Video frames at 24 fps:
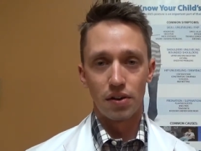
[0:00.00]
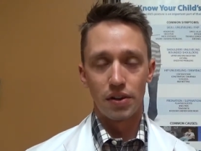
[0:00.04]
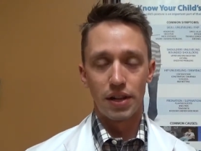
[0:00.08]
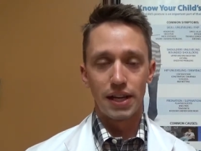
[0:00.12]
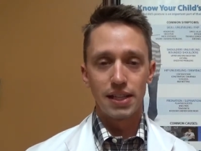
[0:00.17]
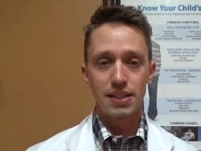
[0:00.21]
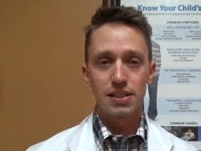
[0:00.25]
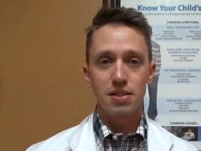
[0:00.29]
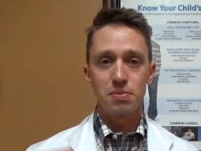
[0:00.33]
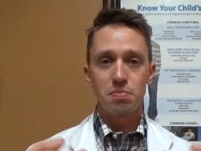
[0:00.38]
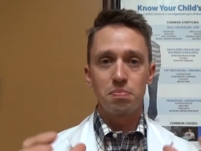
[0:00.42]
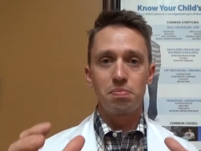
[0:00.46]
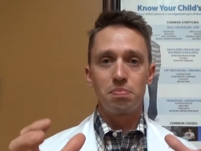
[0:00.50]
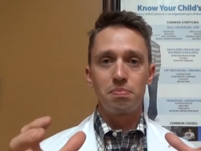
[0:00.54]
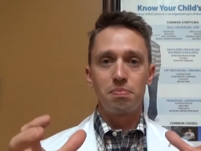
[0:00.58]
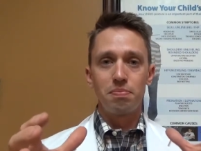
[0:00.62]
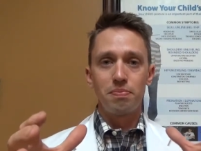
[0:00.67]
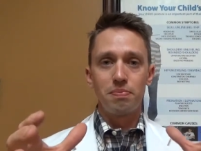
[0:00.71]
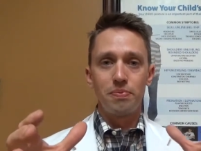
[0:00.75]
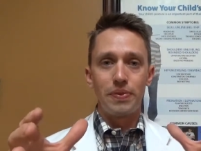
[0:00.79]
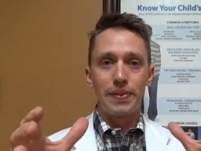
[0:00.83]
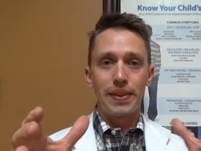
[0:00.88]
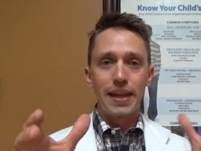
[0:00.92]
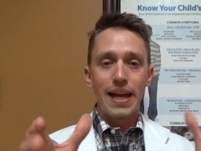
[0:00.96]

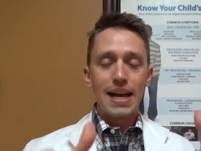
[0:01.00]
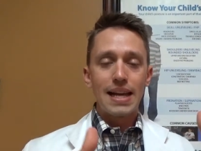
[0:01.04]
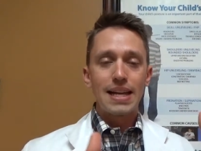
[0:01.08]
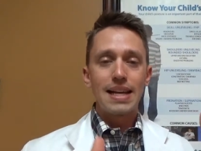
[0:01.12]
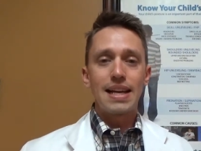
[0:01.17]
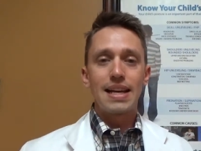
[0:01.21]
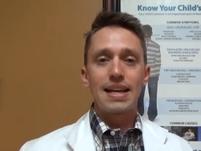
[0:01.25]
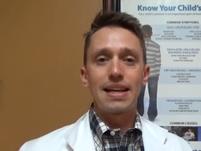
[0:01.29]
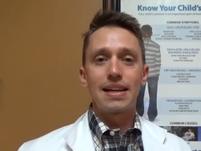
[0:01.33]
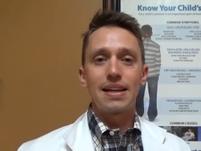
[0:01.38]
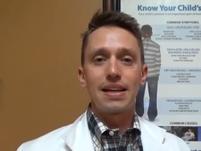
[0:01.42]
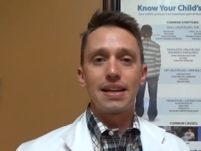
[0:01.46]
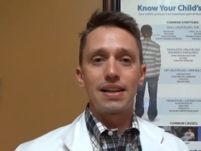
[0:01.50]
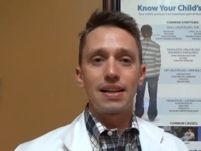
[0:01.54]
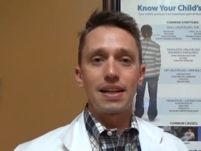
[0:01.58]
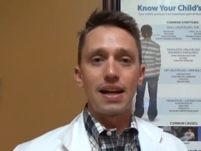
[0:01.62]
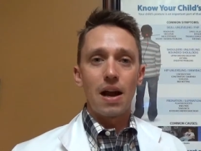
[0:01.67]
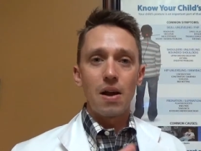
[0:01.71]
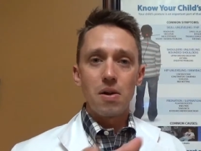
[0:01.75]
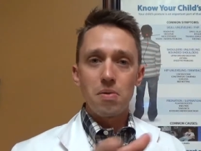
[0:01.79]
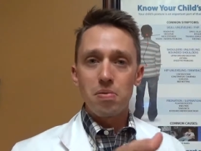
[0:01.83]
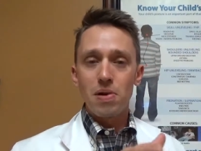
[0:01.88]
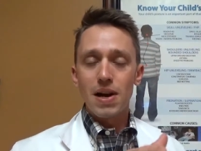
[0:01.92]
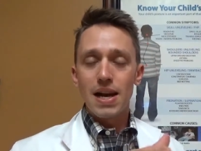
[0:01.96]
That
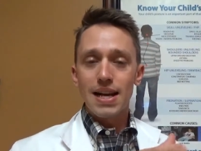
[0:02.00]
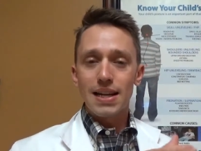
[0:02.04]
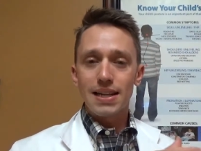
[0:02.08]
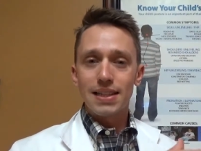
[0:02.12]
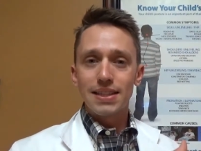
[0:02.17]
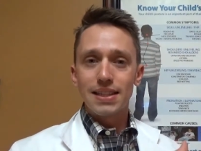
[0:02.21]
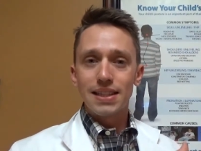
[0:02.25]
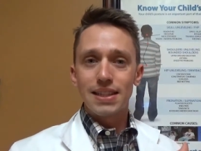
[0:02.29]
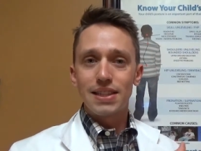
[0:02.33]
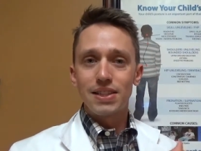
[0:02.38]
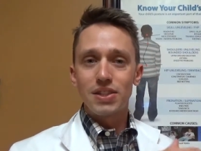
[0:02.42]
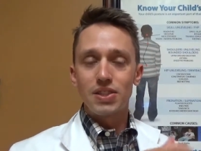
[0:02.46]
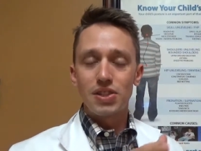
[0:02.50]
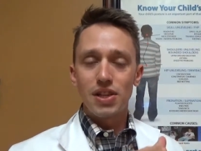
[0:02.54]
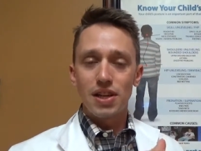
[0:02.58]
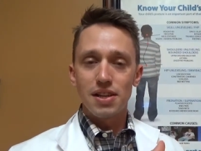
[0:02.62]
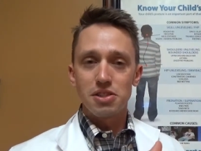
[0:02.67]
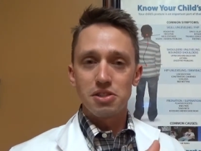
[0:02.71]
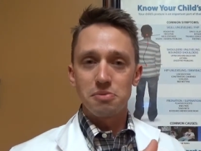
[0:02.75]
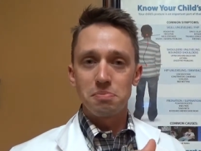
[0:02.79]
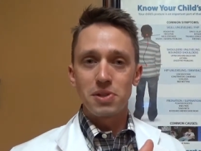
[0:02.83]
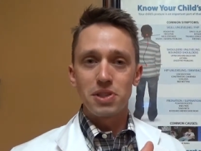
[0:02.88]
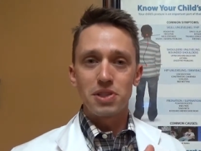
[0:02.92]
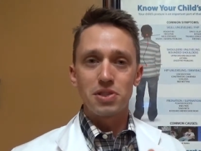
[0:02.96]
chiropractic
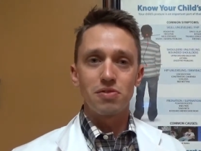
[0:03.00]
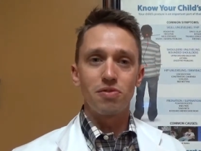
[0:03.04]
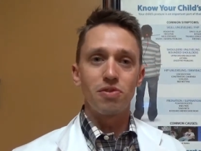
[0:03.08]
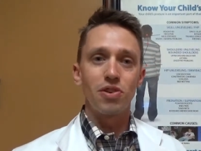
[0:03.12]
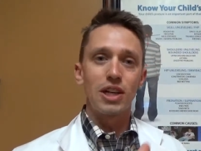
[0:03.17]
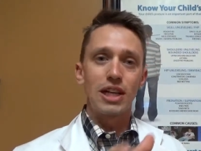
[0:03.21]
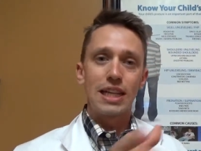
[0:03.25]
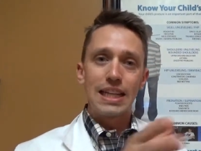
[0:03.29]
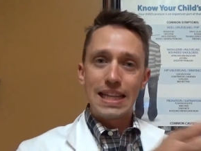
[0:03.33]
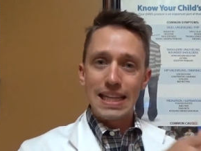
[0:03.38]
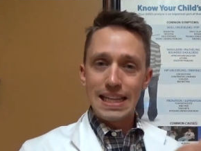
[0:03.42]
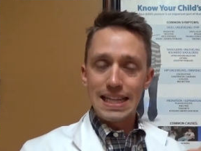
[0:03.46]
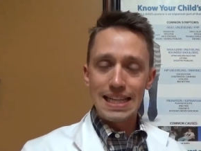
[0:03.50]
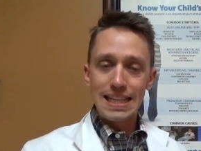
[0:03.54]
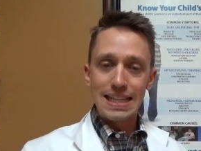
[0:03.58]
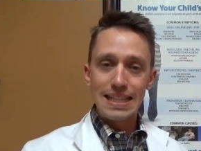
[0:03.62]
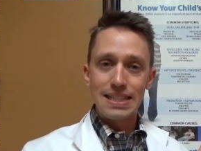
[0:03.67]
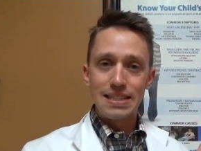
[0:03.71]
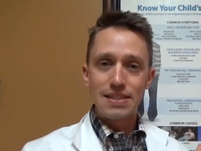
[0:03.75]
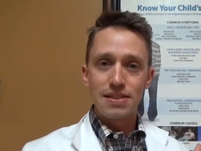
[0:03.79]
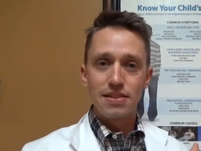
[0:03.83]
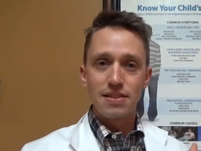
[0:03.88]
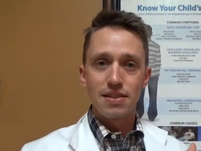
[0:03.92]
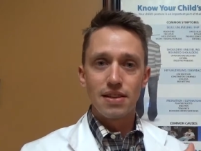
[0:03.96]
adjustments for
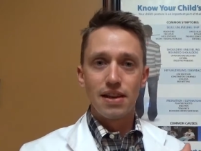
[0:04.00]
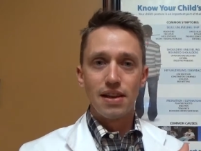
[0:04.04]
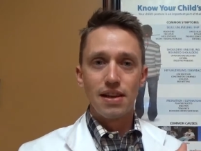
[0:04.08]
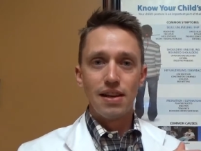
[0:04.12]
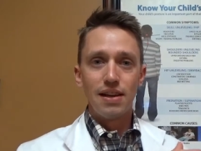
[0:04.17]
kids